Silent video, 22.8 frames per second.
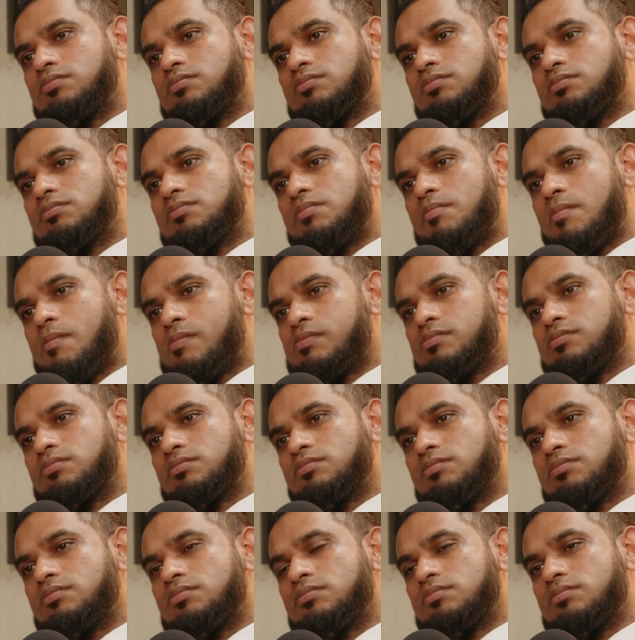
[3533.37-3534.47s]
You're now
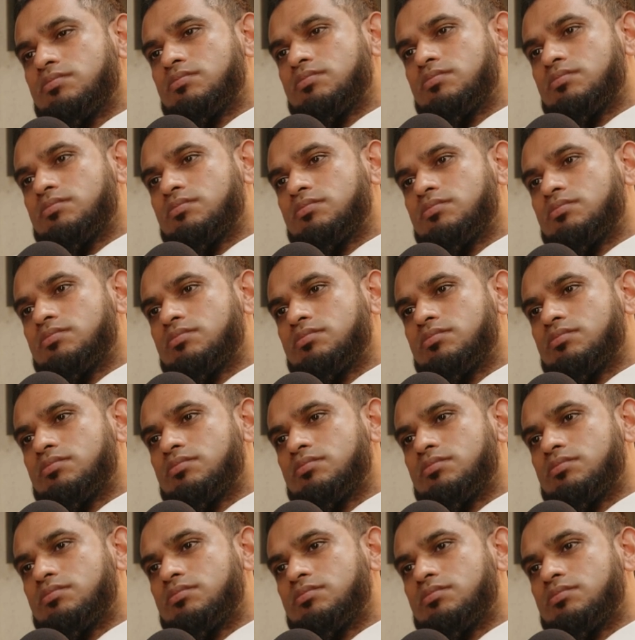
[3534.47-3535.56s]
giving
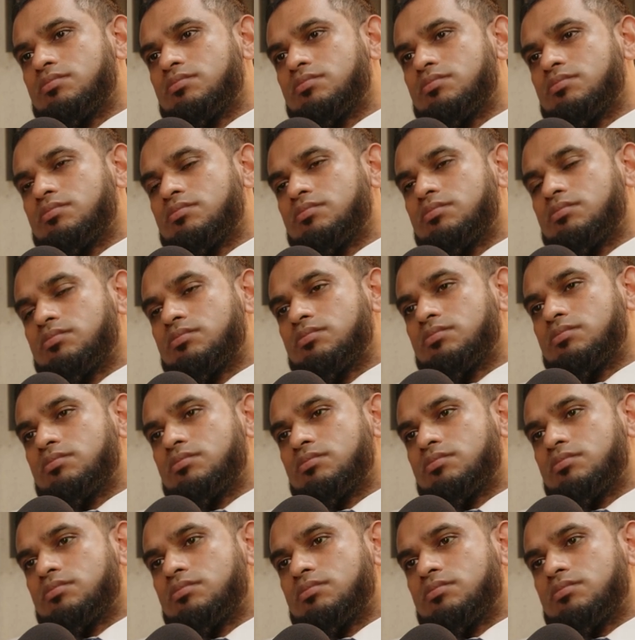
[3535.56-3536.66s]
away that responsibility
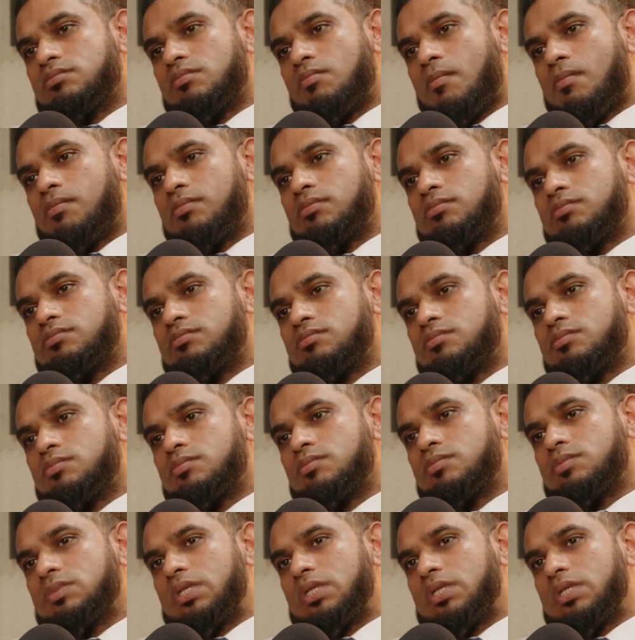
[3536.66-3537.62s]
to, to people in your team?